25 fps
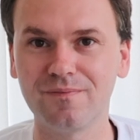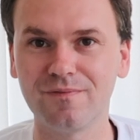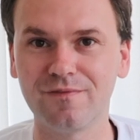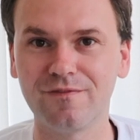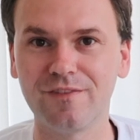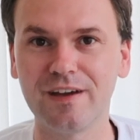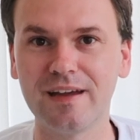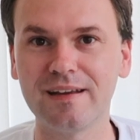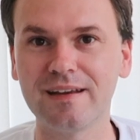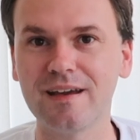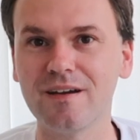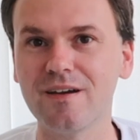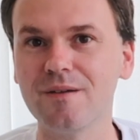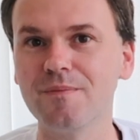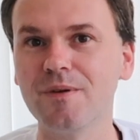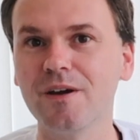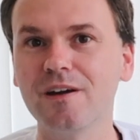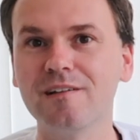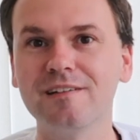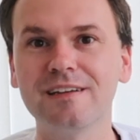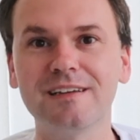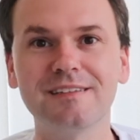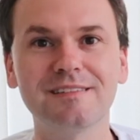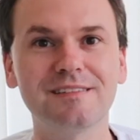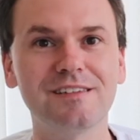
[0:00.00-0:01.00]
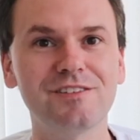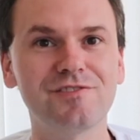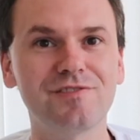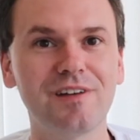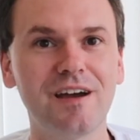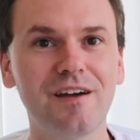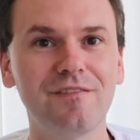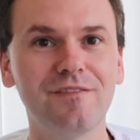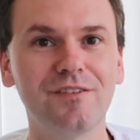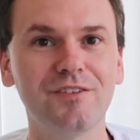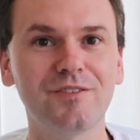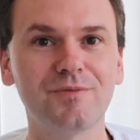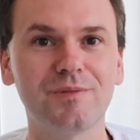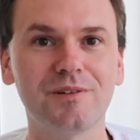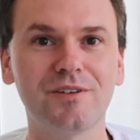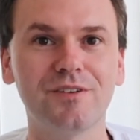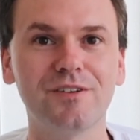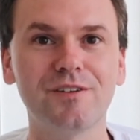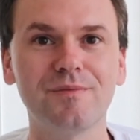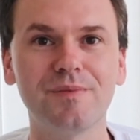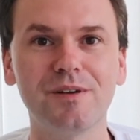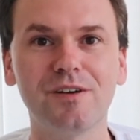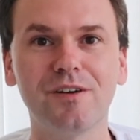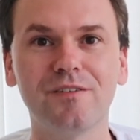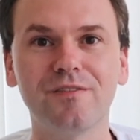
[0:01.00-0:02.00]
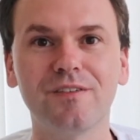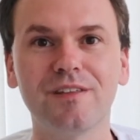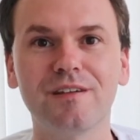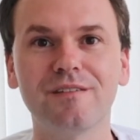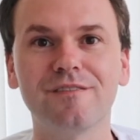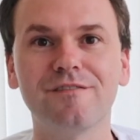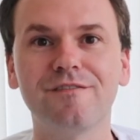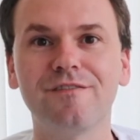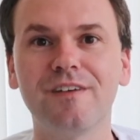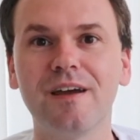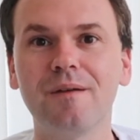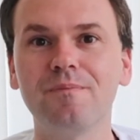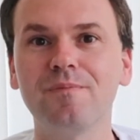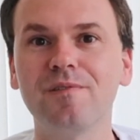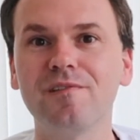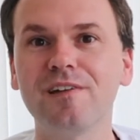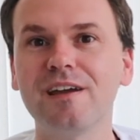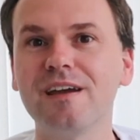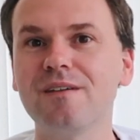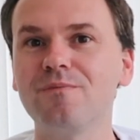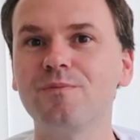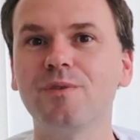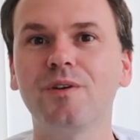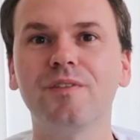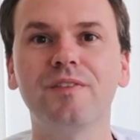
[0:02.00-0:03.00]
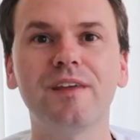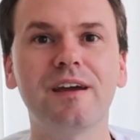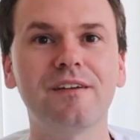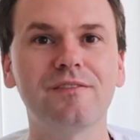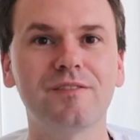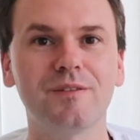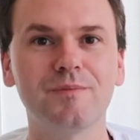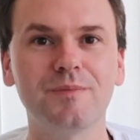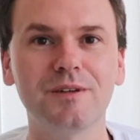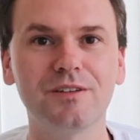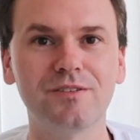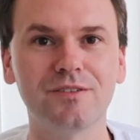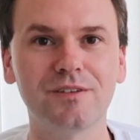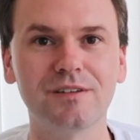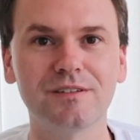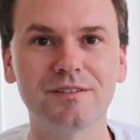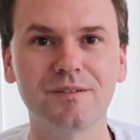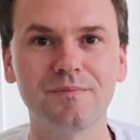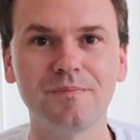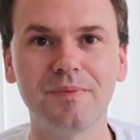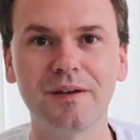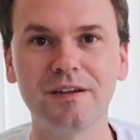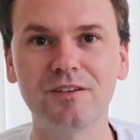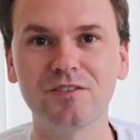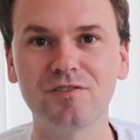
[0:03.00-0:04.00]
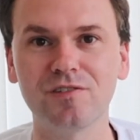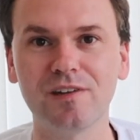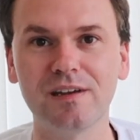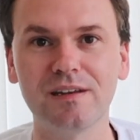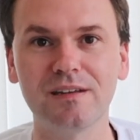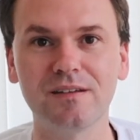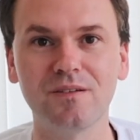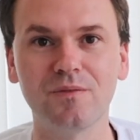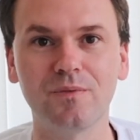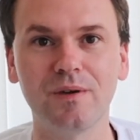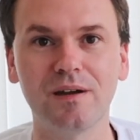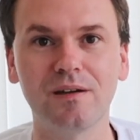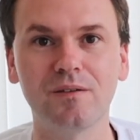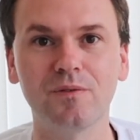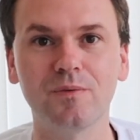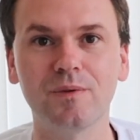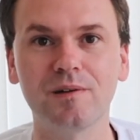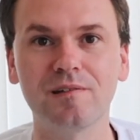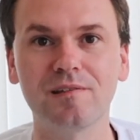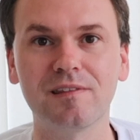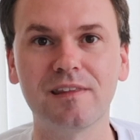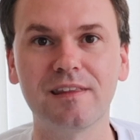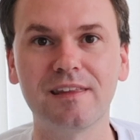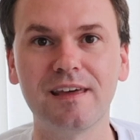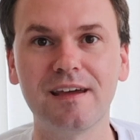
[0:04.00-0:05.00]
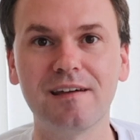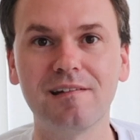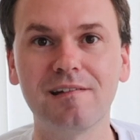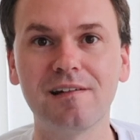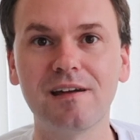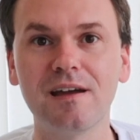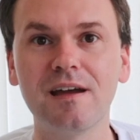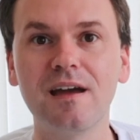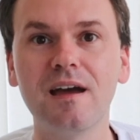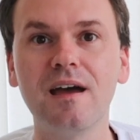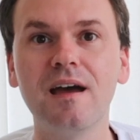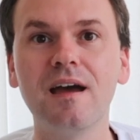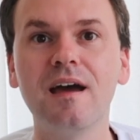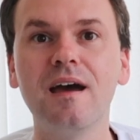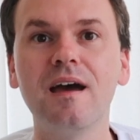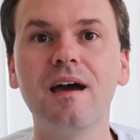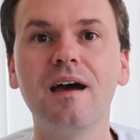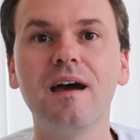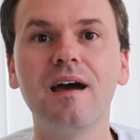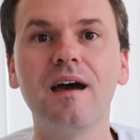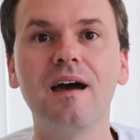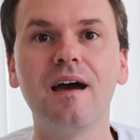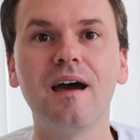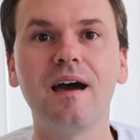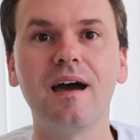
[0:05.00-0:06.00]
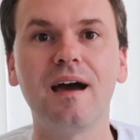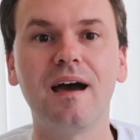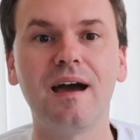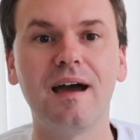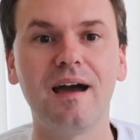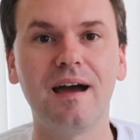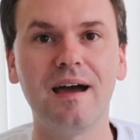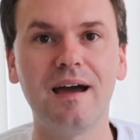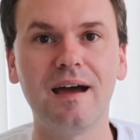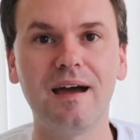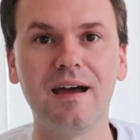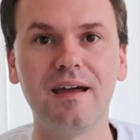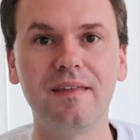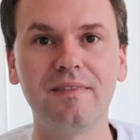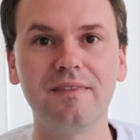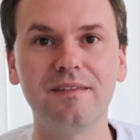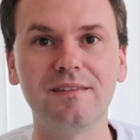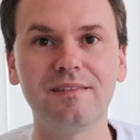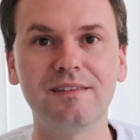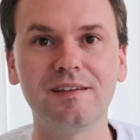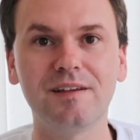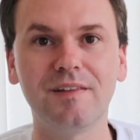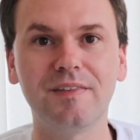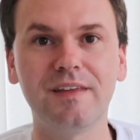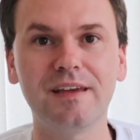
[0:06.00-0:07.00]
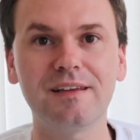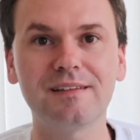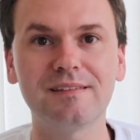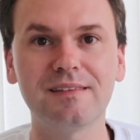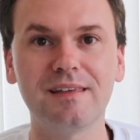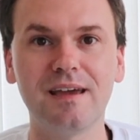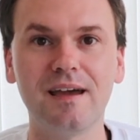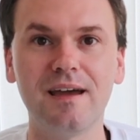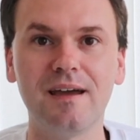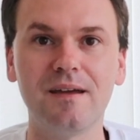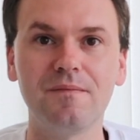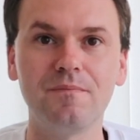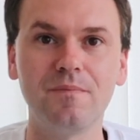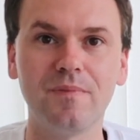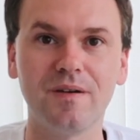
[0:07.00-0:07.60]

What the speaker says: find out about our Disney travels. We're going to be over there in February, and we'll definitely be doing some pin trading while we're there. And until next time,